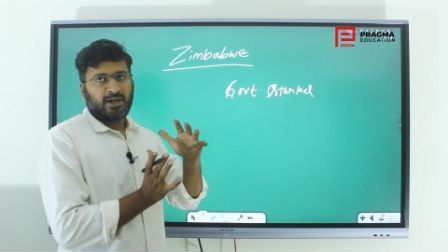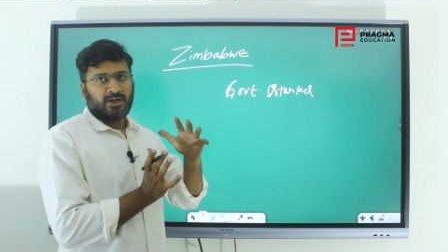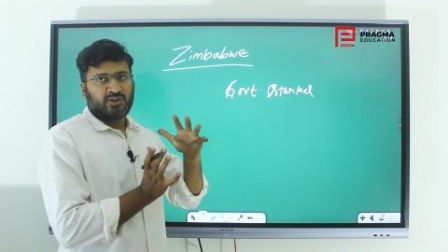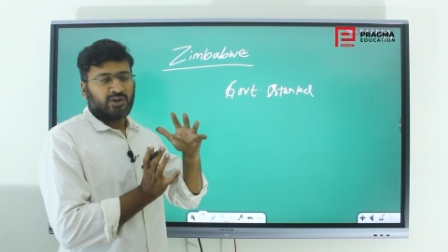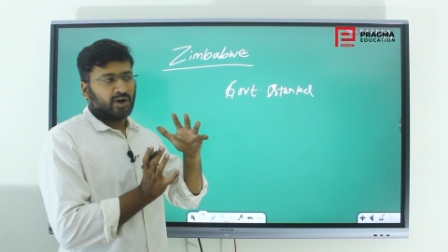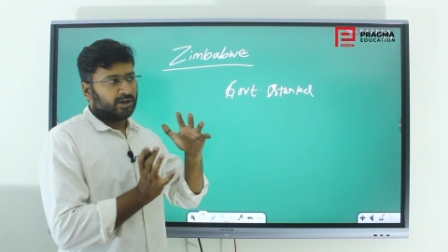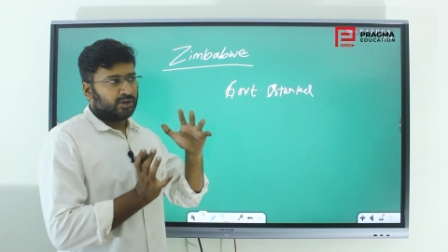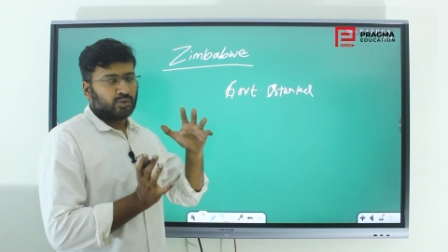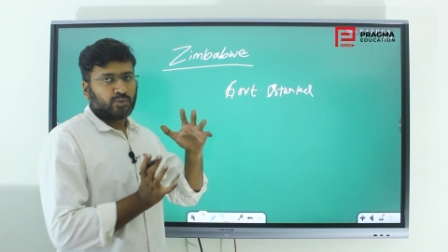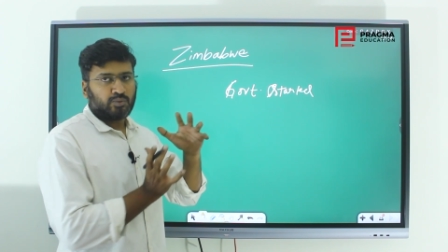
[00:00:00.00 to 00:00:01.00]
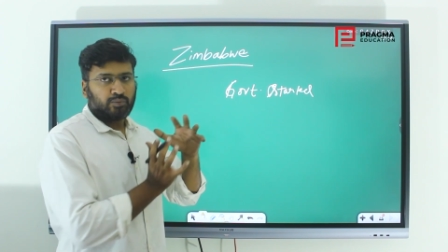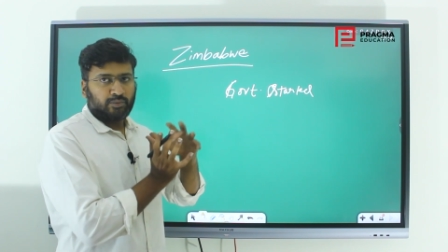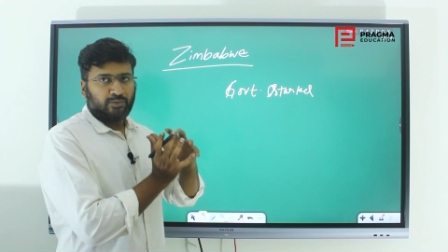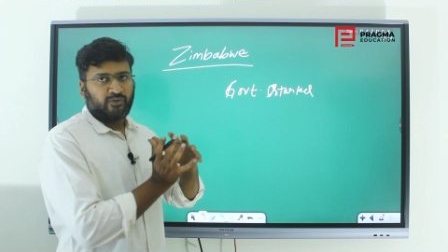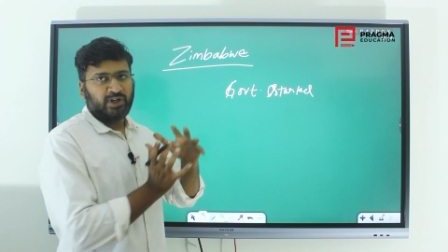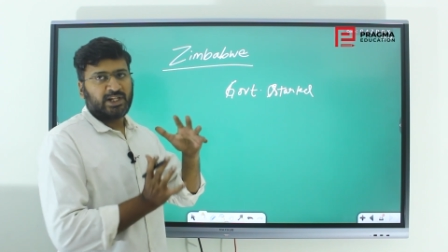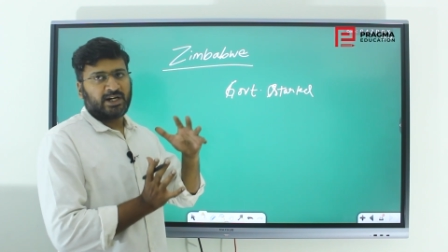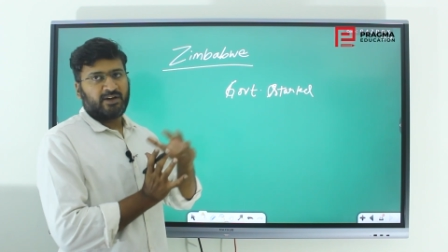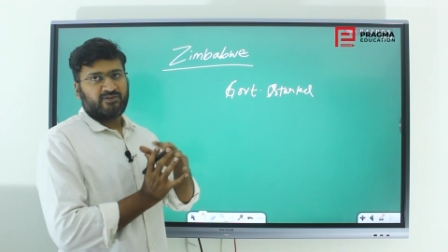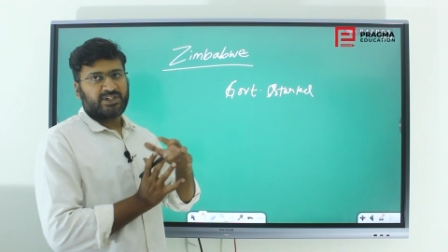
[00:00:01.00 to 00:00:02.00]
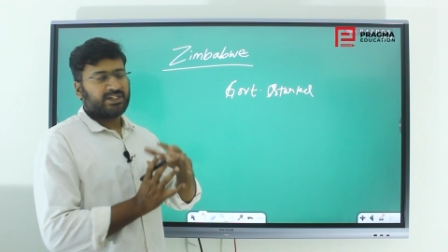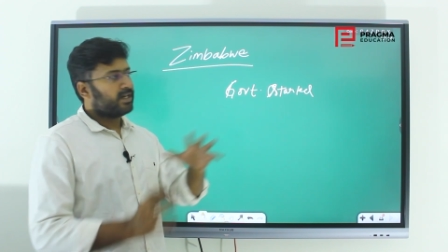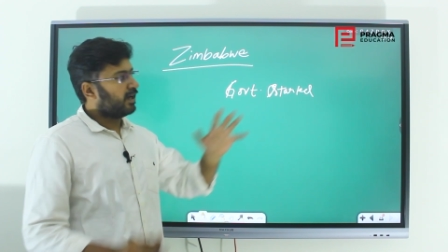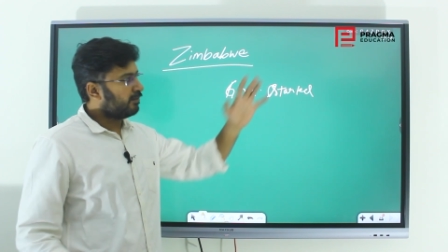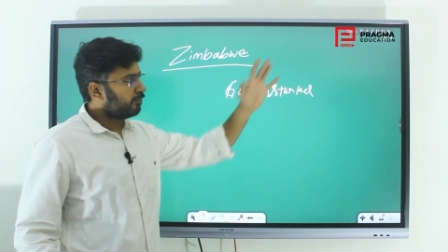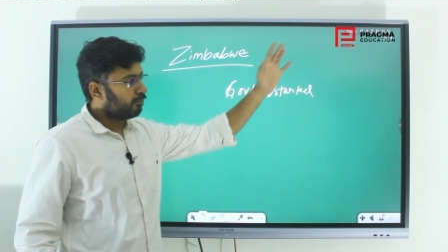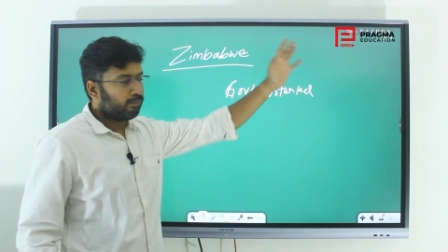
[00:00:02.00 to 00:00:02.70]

So in order to fill that deficit, there are